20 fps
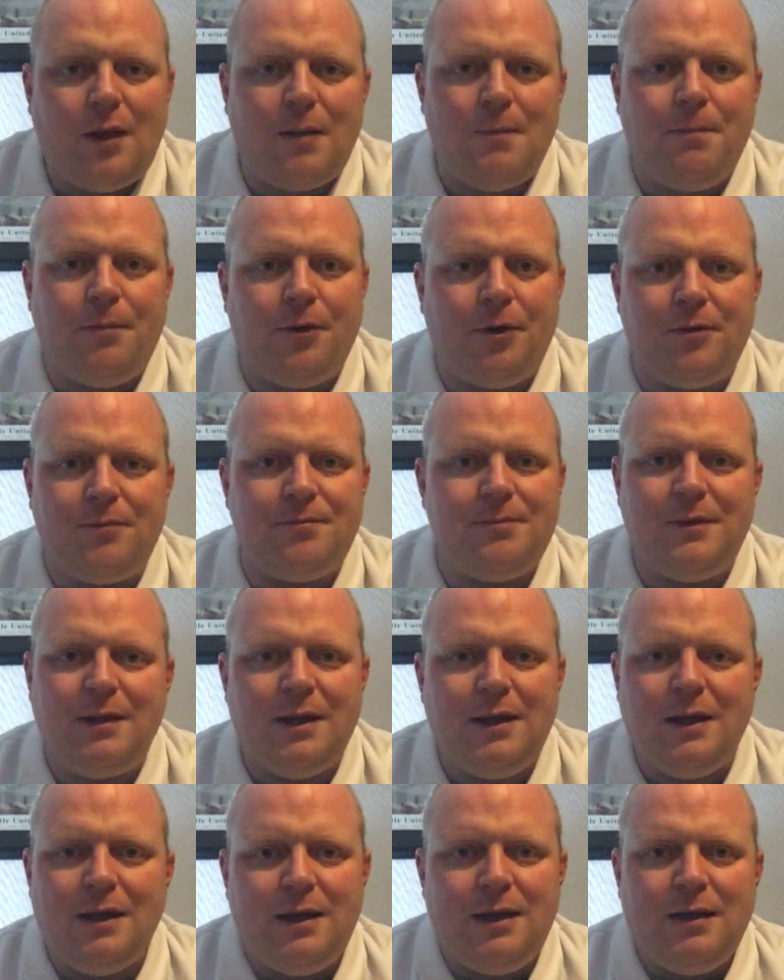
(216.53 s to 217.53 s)
but
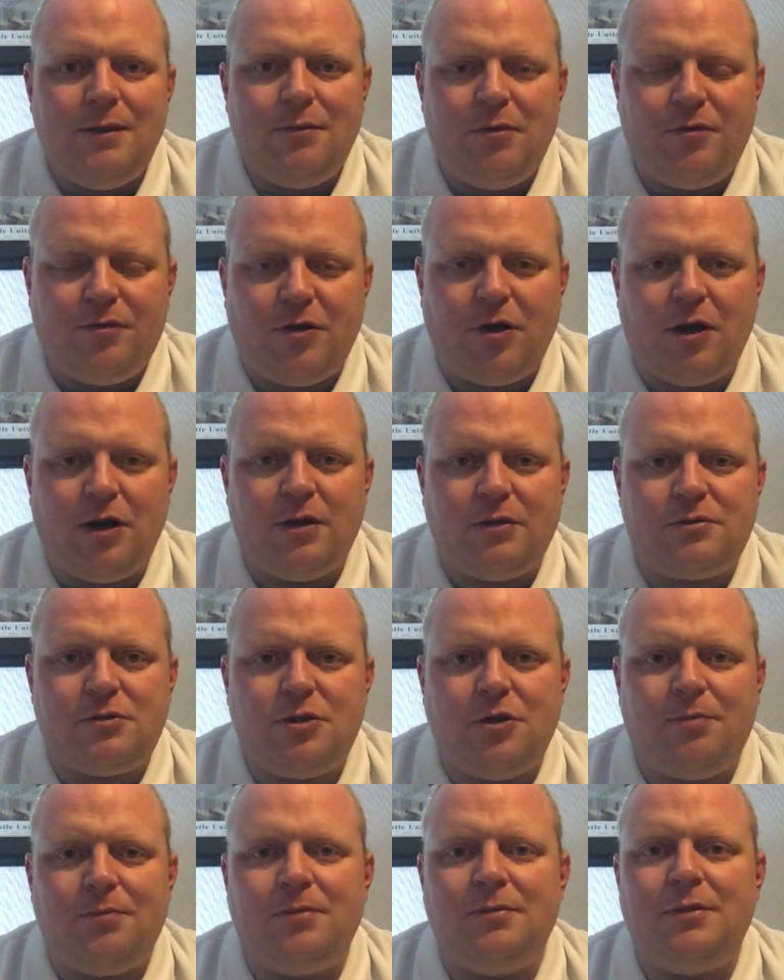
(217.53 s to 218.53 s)
we've got a
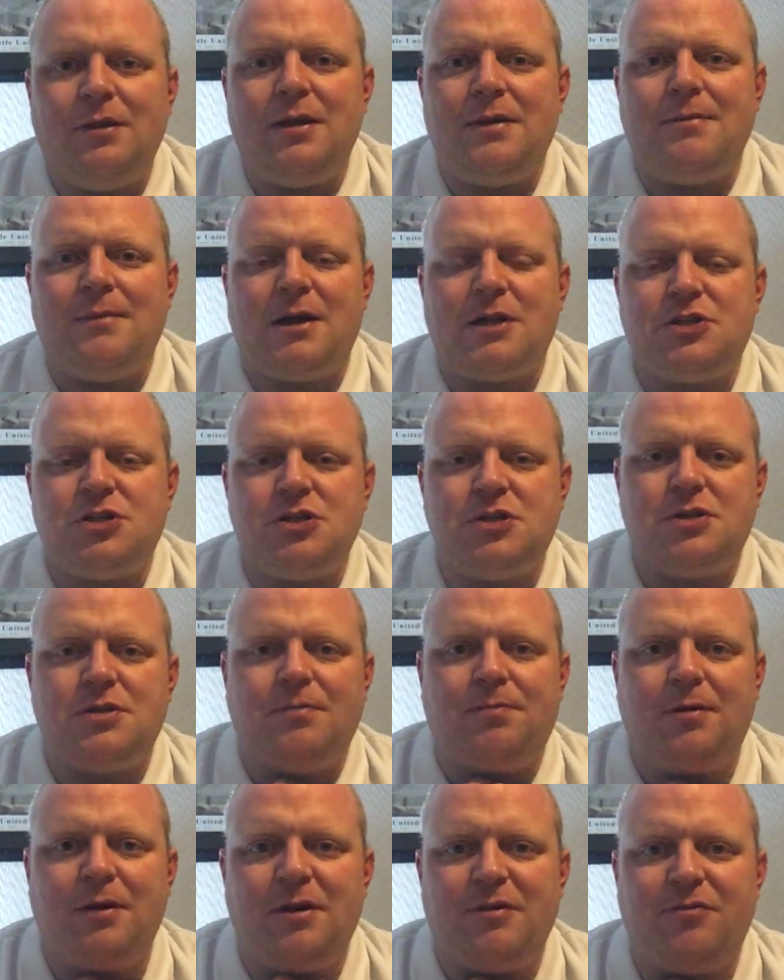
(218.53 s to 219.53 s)
couple league matches to
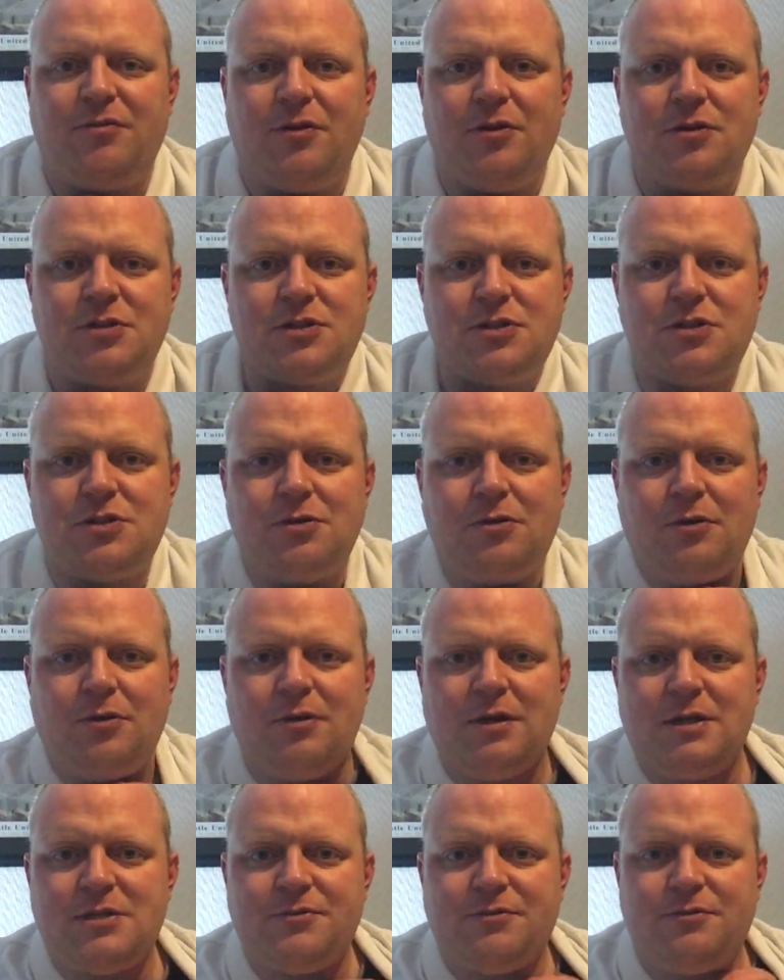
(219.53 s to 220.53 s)
play first. So
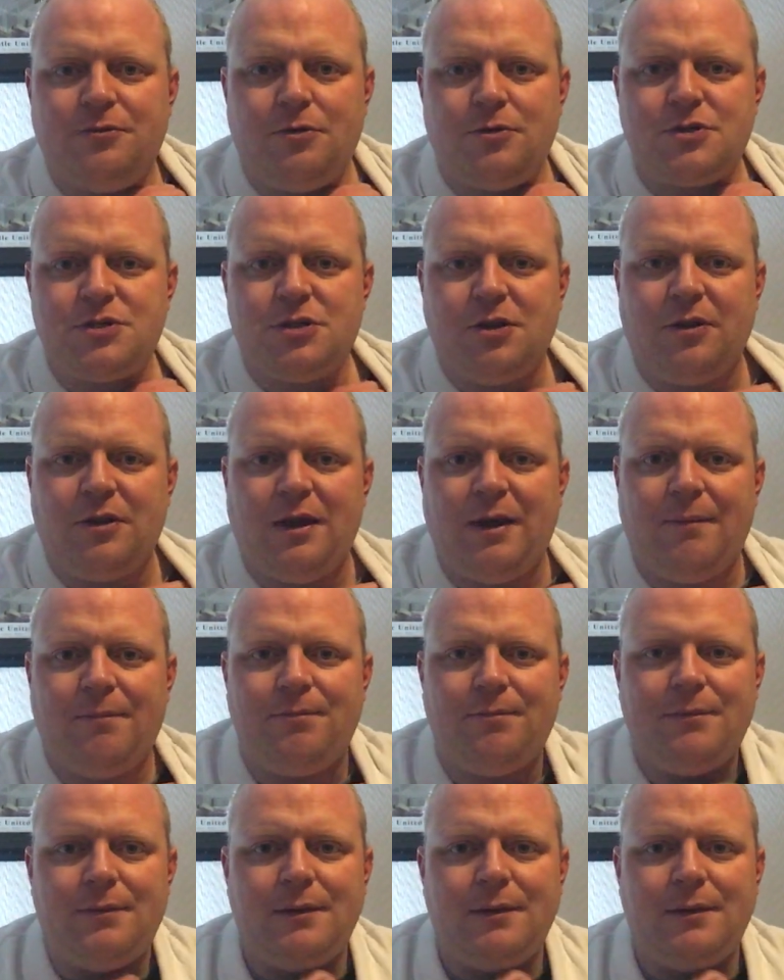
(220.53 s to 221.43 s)
let's focus on them.